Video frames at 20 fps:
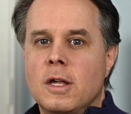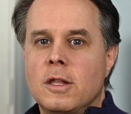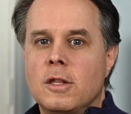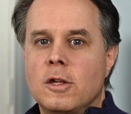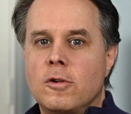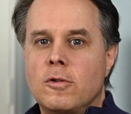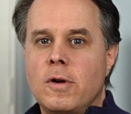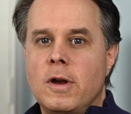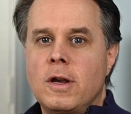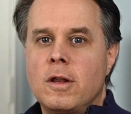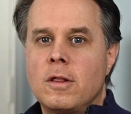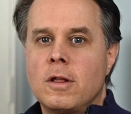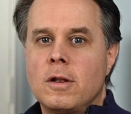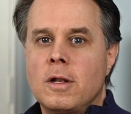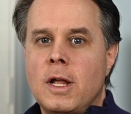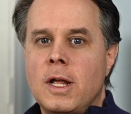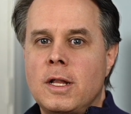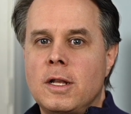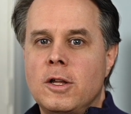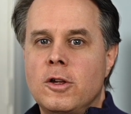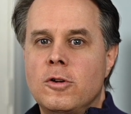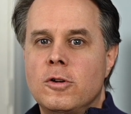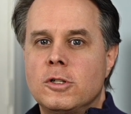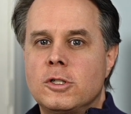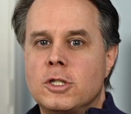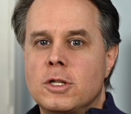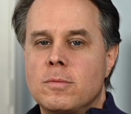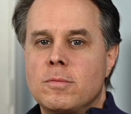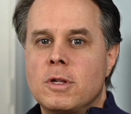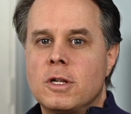the greater the
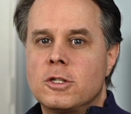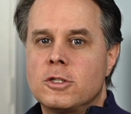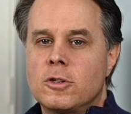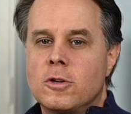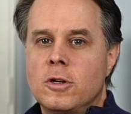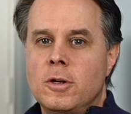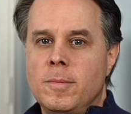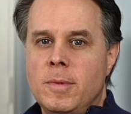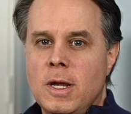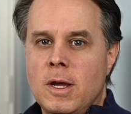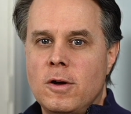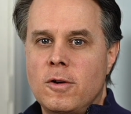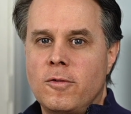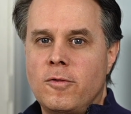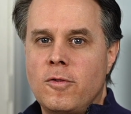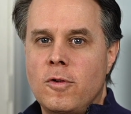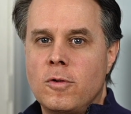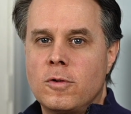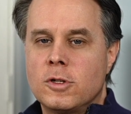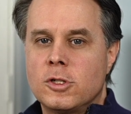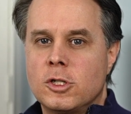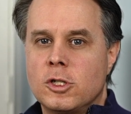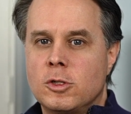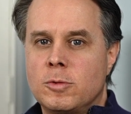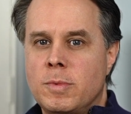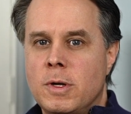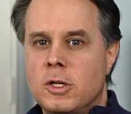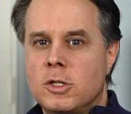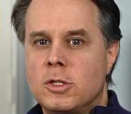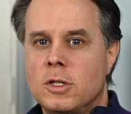likelihood something's going to be out of focus,
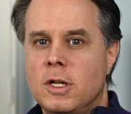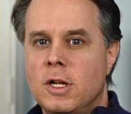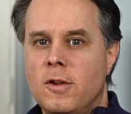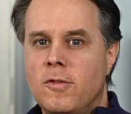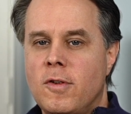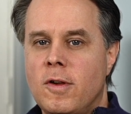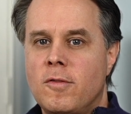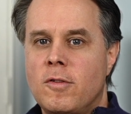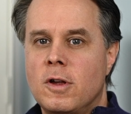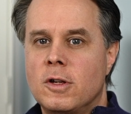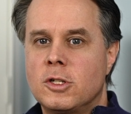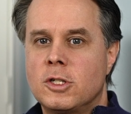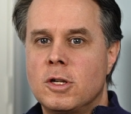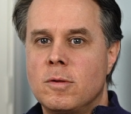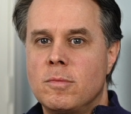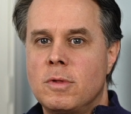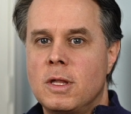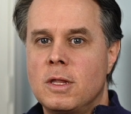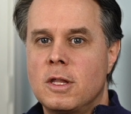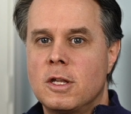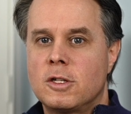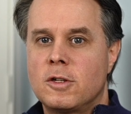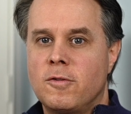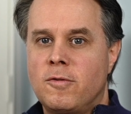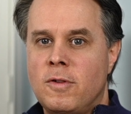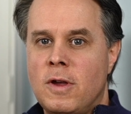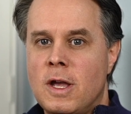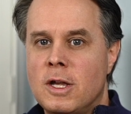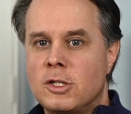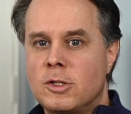especially if I've got something that's a
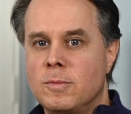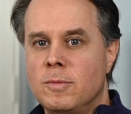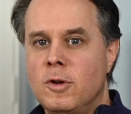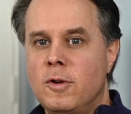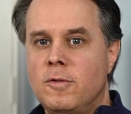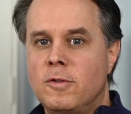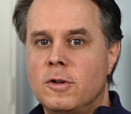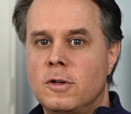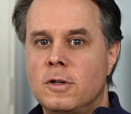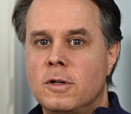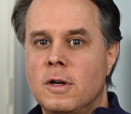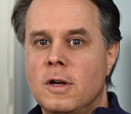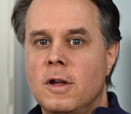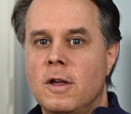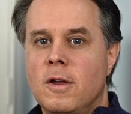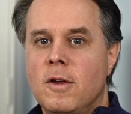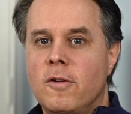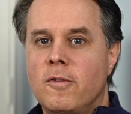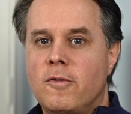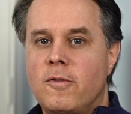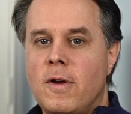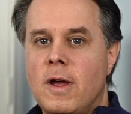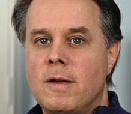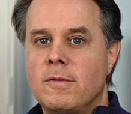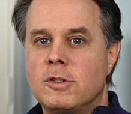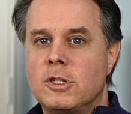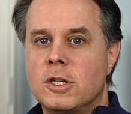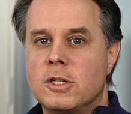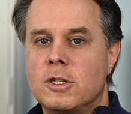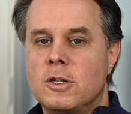fast mover,
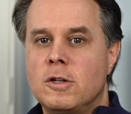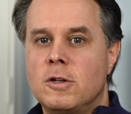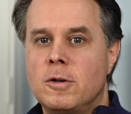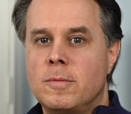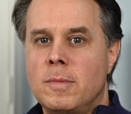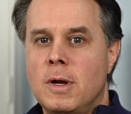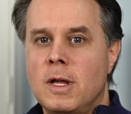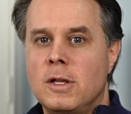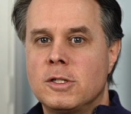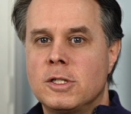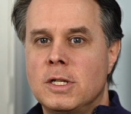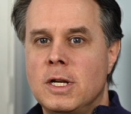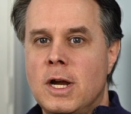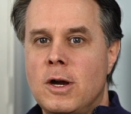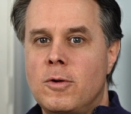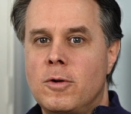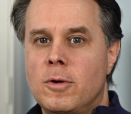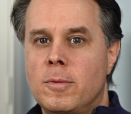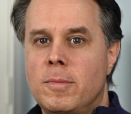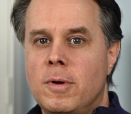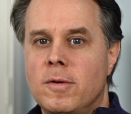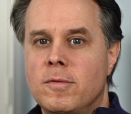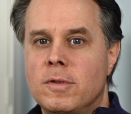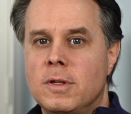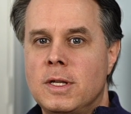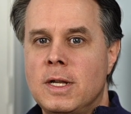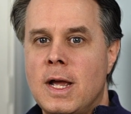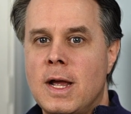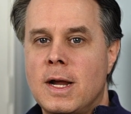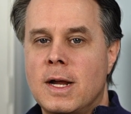500-600 miles an hour above
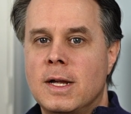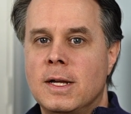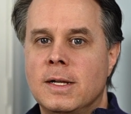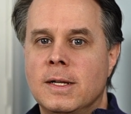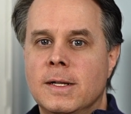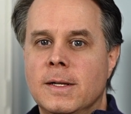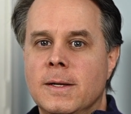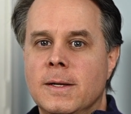the deck.